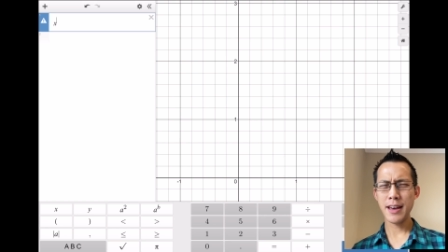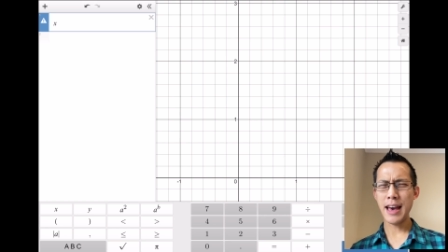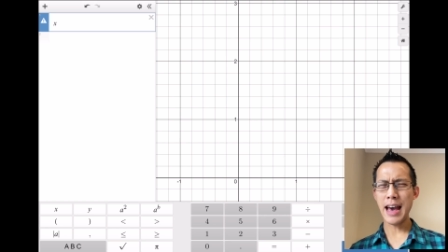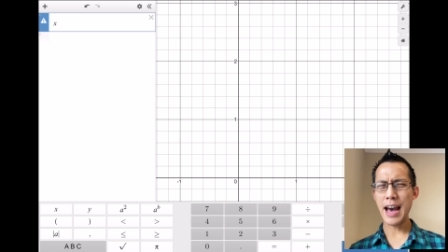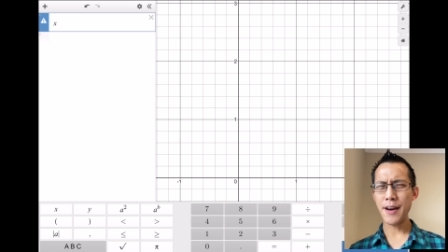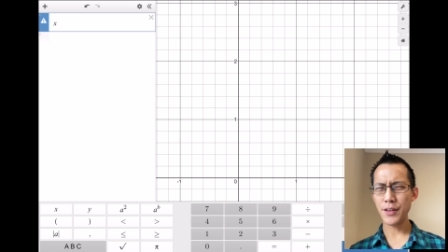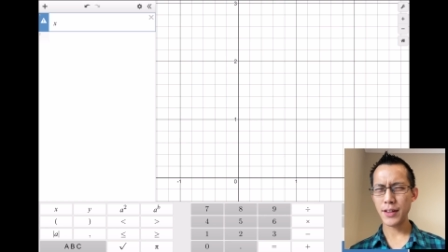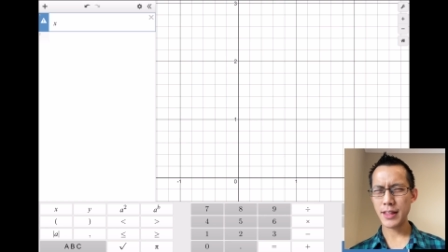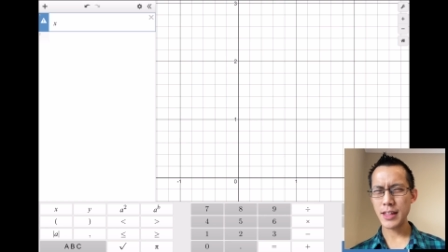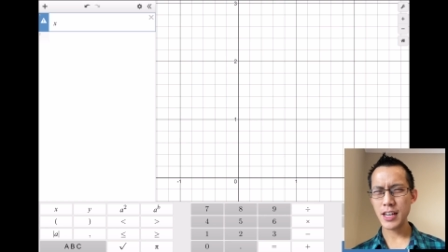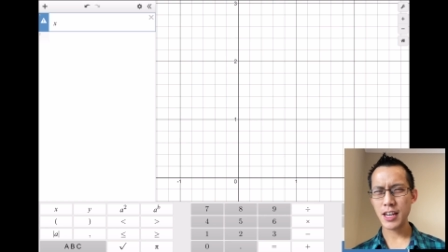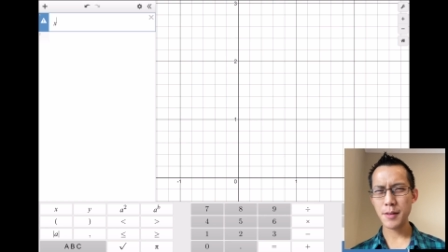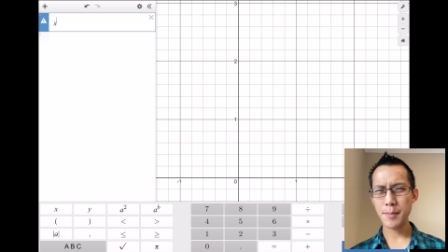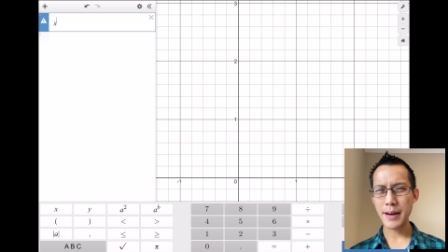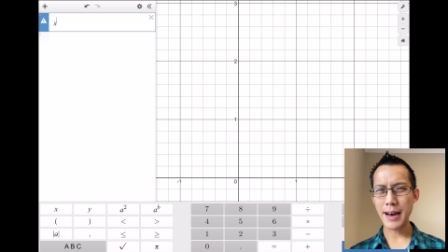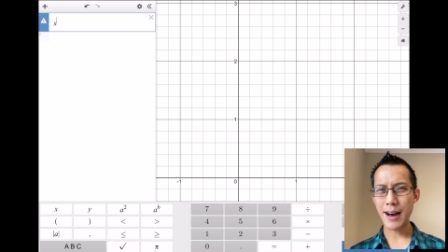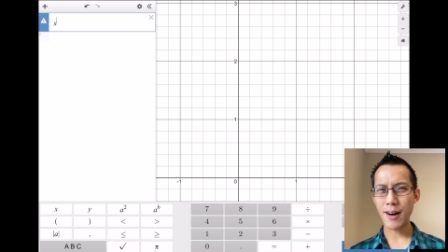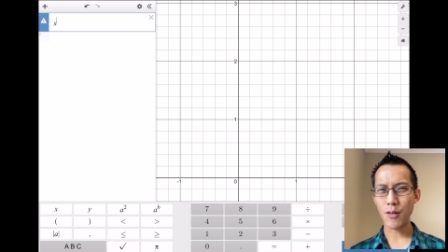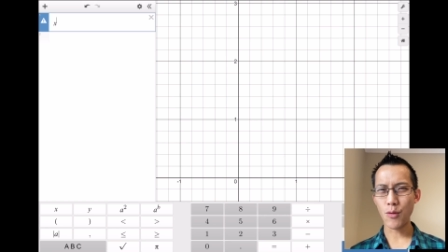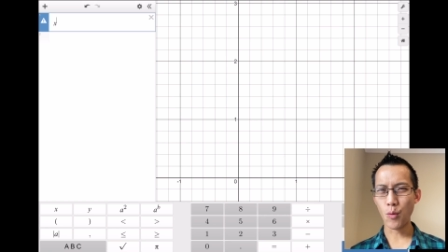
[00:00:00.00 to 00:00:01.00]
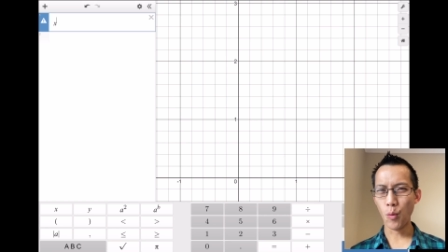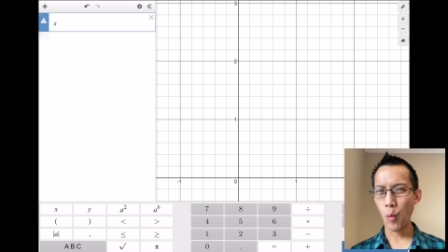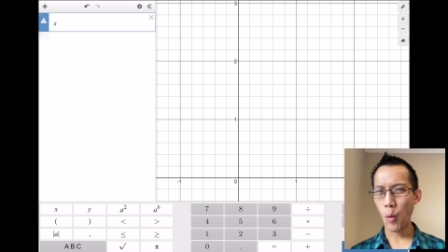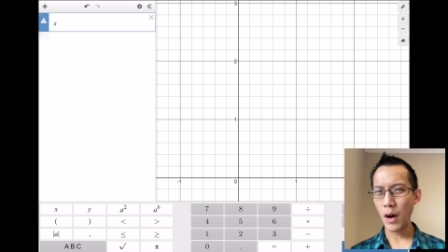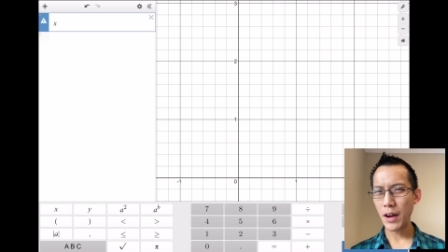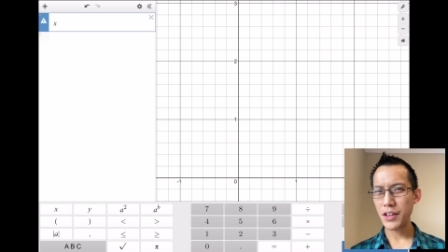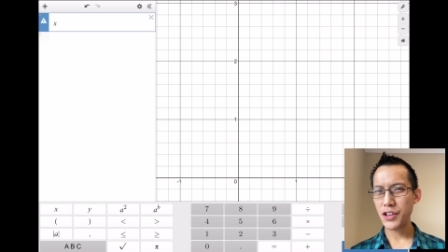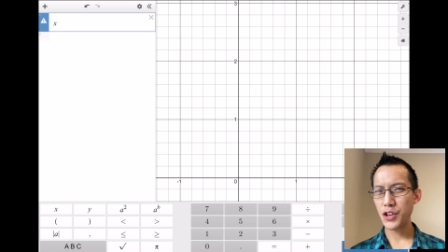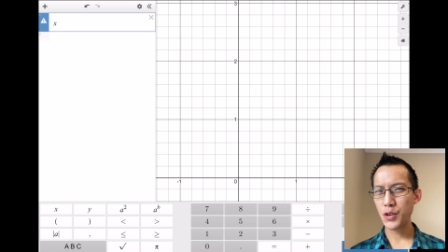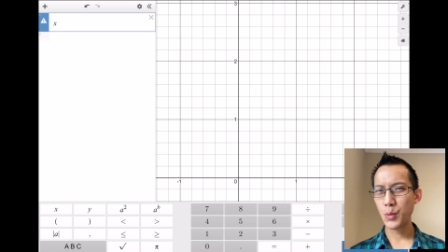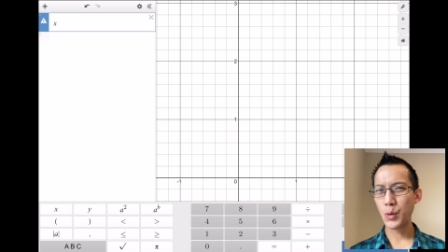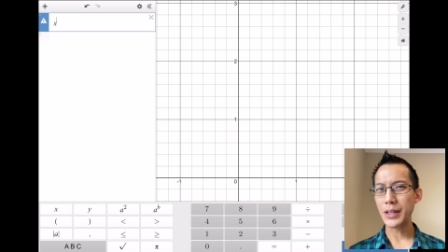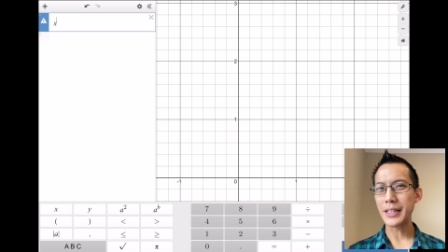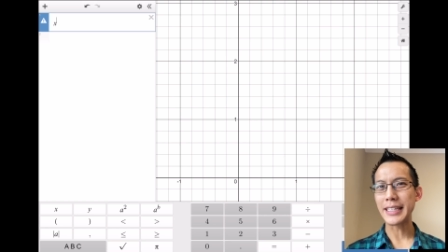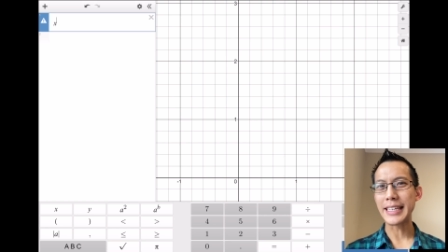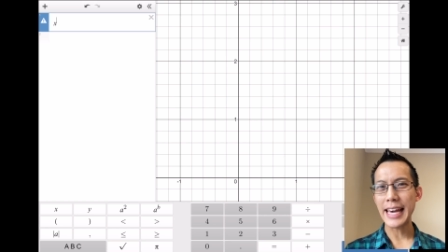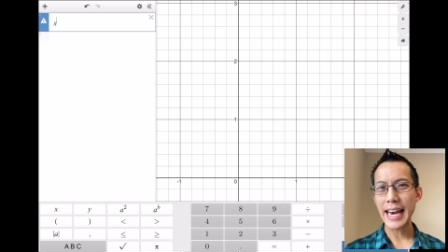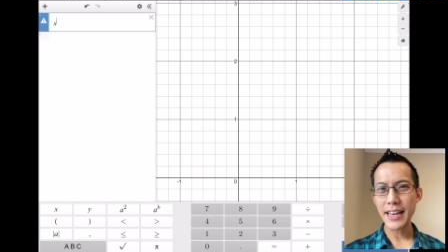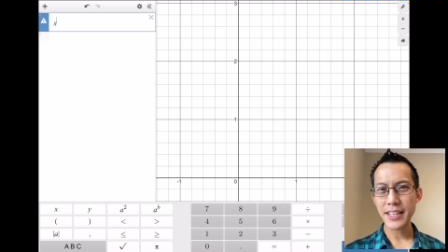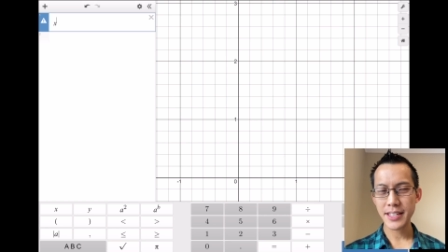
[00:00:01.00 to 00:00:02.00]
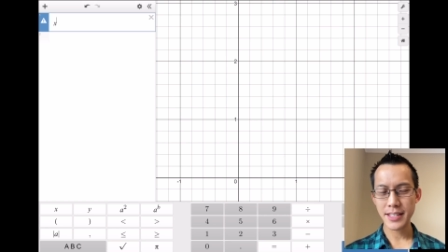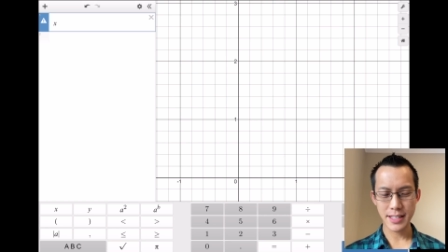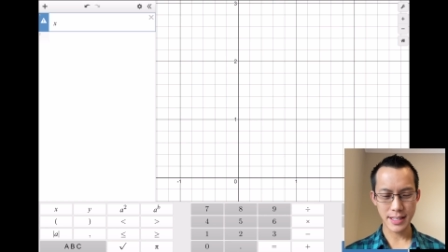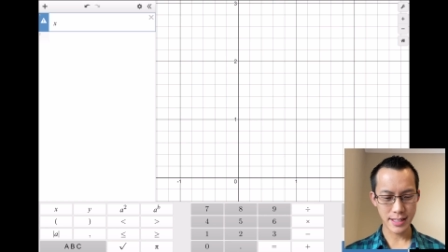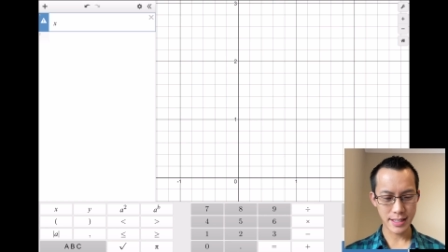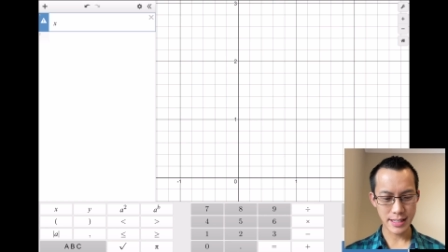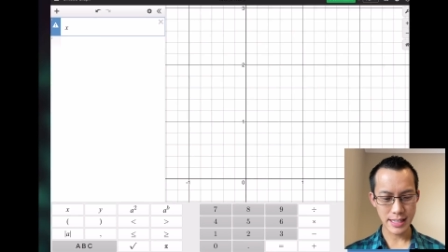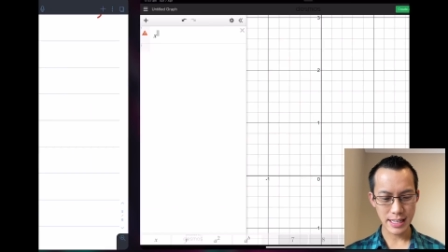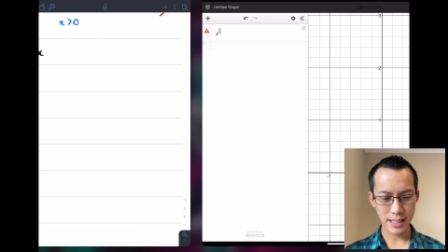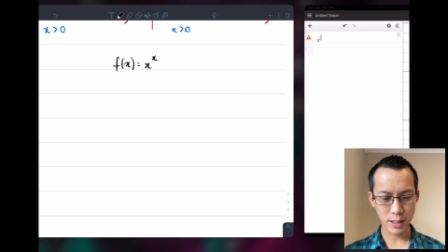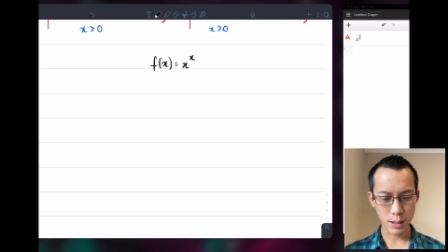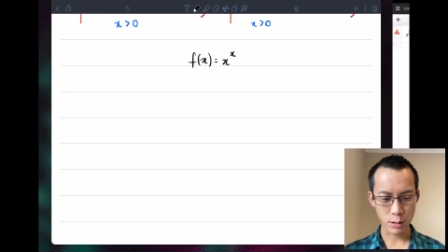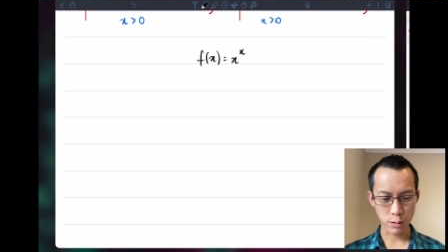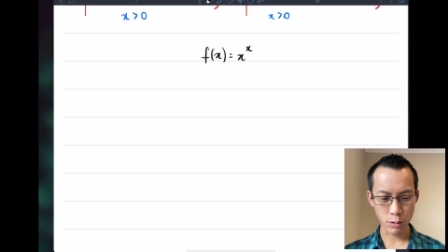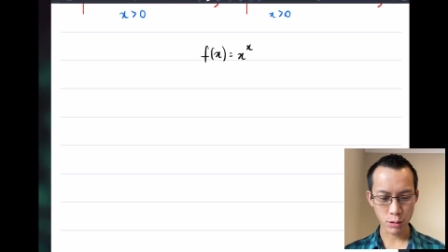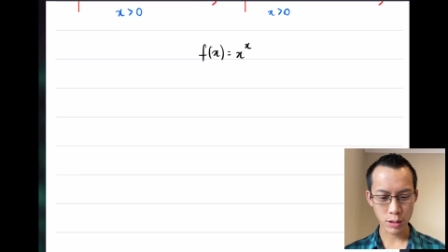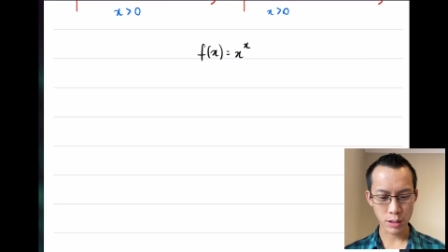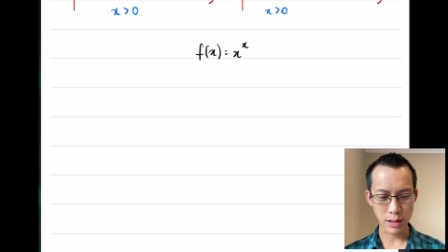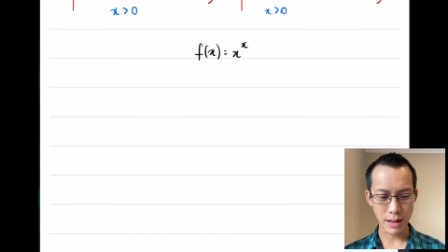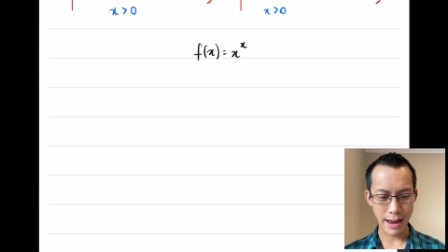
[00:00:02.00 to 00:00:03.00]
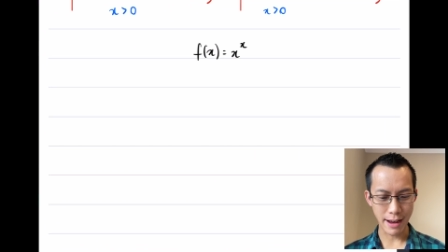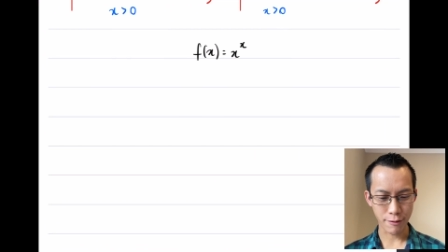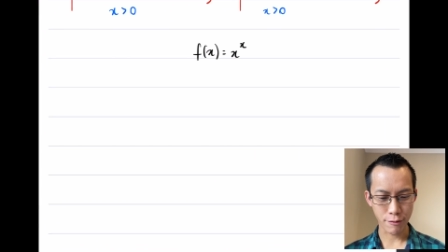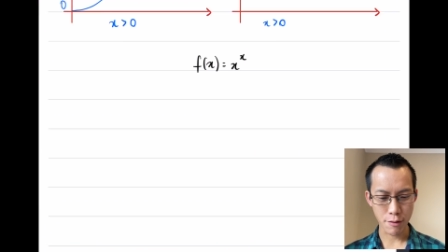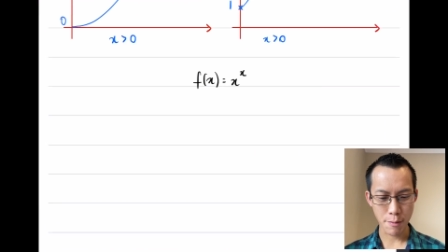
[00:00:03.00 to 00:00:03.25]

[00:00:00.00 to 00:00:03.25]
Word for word: Have a think about what you would guess this things looks like,